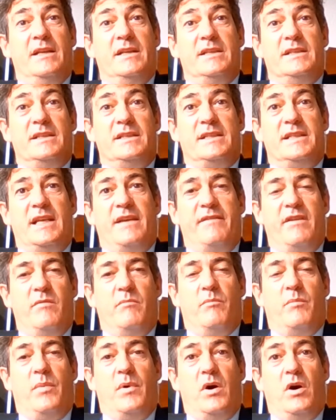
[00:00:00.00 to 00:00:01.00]
7
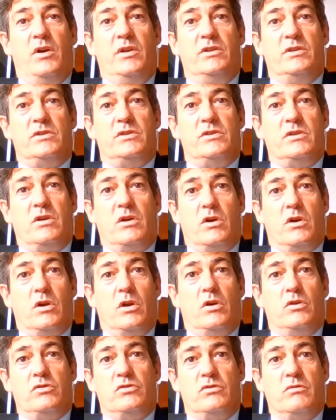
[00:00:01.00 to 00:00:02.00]
points
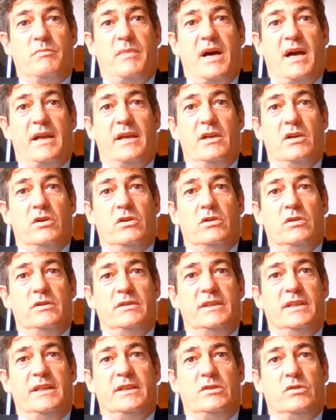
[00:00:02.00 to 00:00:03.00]
close to Baguio
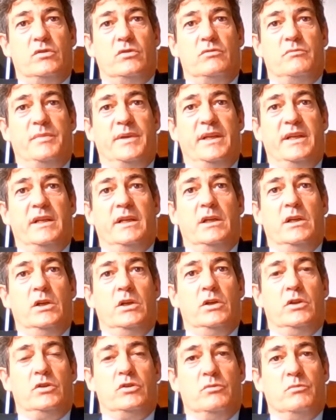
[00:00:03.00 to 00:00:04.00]
that could be
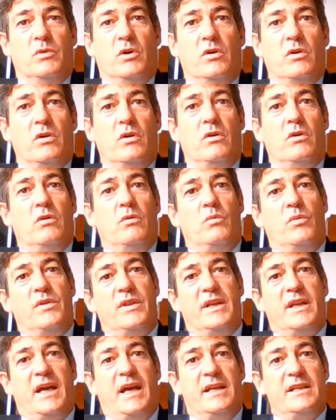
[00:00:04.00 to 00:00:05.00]
tomorrow with a
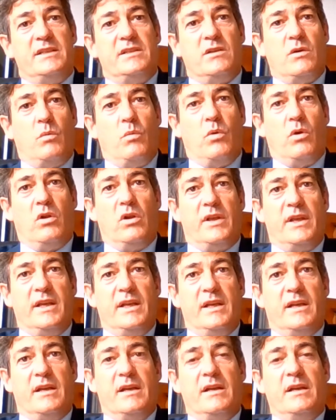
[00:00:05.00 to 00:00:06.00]
nice
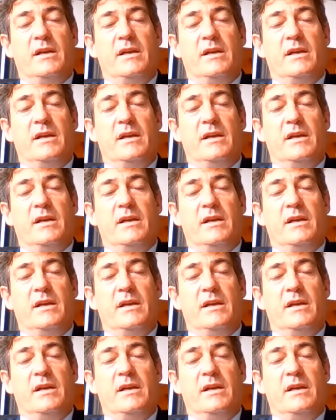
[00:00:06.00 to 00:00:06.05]
walking,